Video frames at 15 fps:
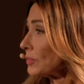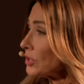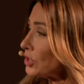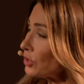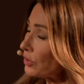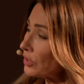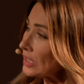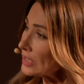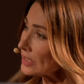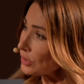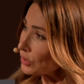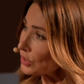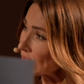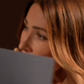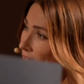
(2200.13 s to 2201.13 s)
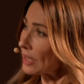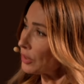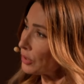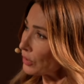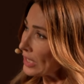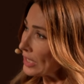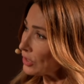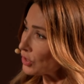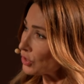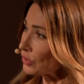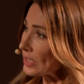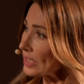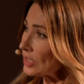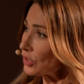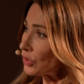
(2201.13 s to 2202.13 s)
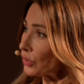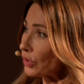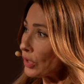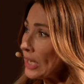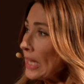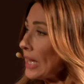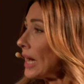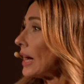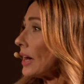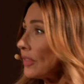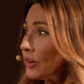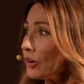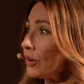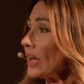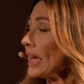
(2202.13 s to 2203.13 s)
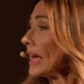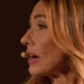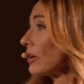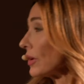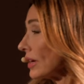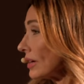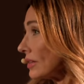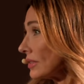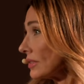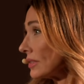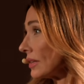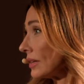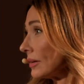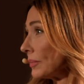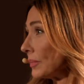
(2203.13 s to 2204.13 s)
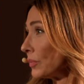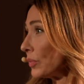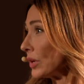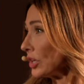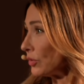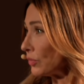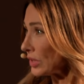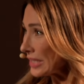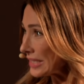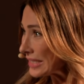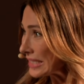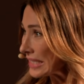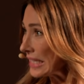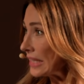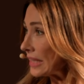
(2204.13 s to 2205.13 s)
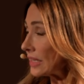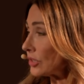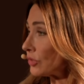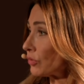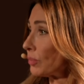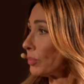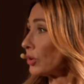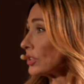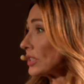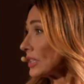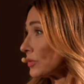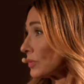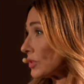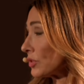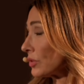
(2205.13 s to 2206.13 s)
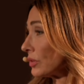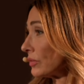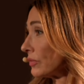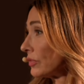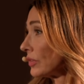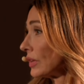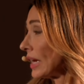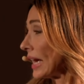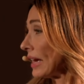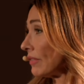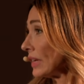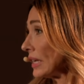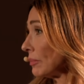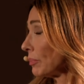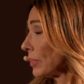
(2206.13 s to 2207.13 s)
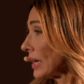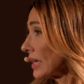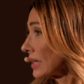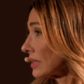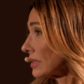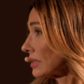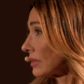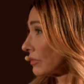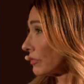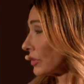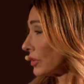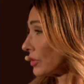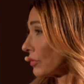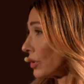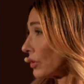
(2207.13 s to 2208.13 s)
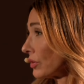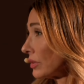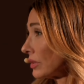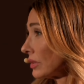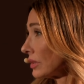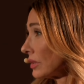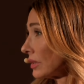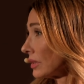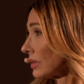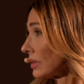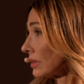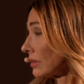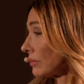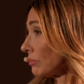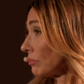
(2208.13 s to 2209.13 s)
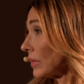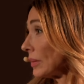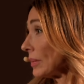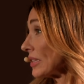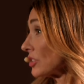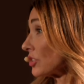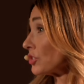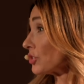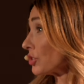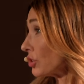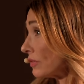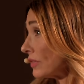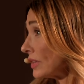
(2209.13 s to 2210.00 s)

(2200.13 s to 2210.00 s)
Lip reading: But do you see other industries or other areas where you can see that robotics will sort of have an impact further on? Maybe as a service?